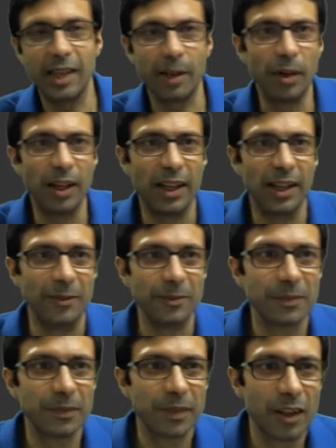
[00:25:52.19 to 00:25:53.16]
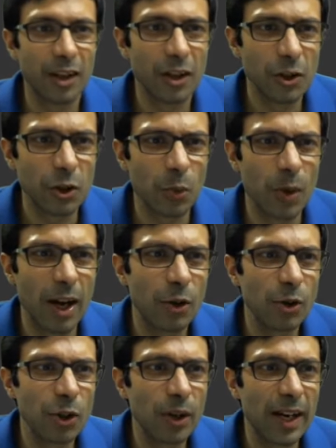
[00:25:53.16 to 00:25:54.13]
table here. So why
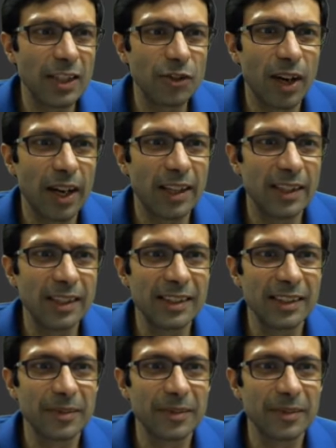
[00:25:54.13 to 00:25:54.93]
don't you guys try this?